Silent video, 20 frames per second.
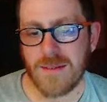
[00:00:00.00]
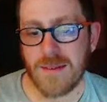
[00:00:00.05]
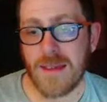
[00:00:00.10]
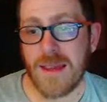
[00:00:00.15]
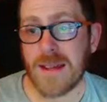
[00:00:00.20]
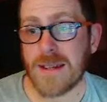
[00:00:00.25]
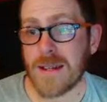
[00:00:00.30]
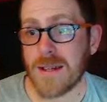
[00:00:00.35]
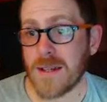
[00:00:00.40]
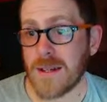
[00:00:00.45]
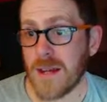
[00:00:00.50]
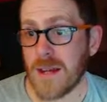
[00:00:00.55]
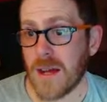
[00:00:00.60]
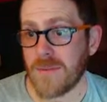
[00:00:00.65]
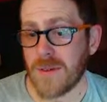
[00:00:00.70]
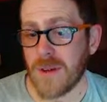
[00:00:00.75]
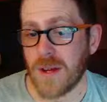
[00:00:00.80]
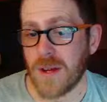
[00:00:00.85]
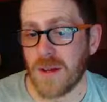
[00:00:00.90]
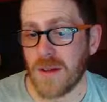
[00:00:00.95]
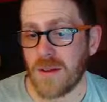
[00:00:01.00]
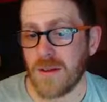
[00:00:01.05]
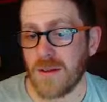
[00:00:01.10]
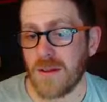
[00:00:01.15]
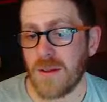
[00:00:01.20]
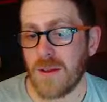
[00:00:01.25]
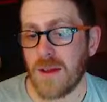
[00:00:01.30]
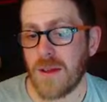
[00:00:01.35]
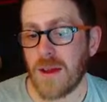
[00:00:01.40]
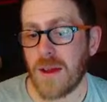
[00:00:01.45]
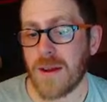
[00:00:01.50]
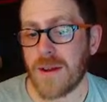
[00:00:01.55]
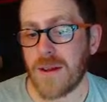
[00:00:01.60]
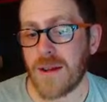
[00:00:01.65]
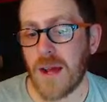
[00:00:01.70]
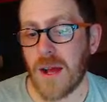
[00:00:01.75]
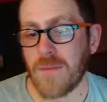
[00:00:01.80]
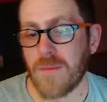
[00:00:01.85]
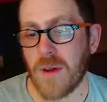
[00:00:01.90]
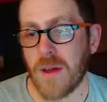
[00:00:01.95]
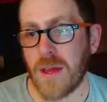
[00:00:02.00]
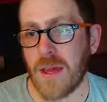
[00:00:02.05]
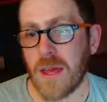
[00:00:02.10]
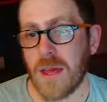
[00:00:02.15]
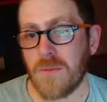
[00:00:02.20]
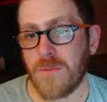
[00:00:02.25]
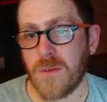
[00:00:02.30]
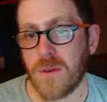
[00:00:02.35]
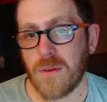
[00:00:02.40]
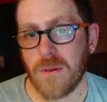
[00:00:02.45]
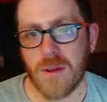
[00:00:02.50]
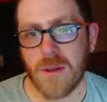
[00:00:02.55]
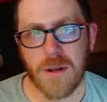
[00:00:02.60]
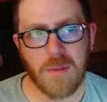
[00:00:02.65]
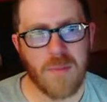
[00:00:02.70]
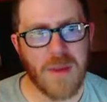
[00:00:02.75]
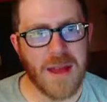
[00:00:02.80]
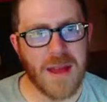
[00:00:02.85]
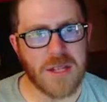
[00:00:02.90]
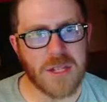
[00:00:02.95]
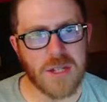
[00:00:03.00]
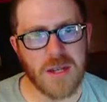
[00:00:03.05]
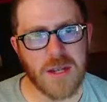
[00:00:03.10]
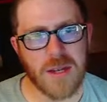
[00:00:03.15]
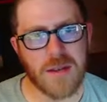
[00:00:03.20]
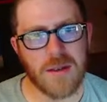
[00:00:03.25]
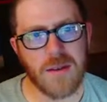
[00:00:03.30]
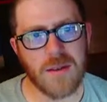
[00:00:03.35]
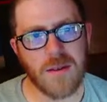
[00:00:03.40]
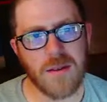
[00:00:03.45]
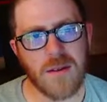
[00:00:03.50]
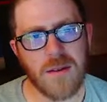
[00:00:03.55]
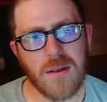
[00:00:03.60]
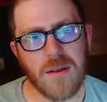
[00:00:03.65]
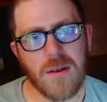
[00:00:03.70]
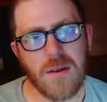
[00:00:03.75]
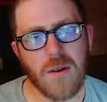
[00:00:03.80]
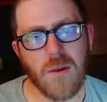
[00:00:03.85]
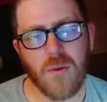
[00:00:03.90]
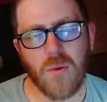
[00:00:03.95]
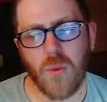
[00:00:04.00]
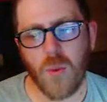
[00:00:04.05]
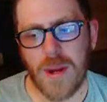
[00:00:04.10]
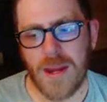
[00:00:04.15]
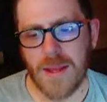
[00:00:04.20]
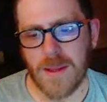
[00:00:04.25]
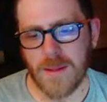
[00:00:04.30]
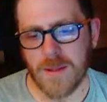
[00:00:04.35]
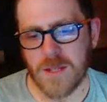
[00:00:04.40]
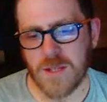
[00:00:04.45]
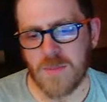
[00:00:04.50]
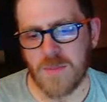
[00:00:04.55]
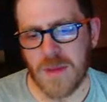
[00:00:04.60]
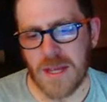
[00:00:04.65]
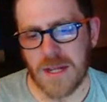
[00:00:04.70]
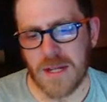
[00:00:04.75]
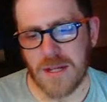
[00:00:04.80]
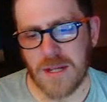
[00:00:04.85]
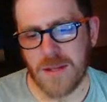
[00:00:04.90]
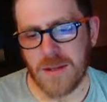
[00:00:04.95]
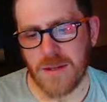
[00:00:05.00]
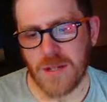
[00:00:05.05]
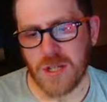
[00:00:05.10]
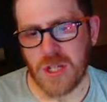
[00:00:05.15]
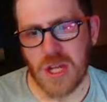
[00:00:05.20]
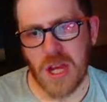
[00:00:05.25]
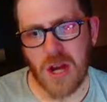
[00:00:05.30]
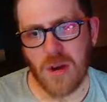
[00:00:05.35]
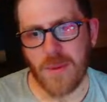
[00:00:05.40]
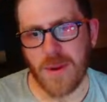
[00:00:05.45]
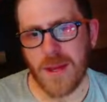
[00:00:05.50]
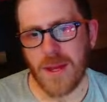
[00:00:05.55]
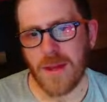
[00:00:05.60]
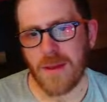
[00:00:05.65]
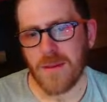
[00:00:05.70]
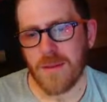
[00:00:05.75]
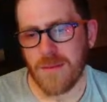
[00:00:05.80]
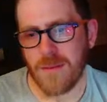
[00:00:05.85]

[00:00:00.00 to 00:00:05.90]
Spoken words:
yet another, if you can imagine it, wheel spin. Shall we?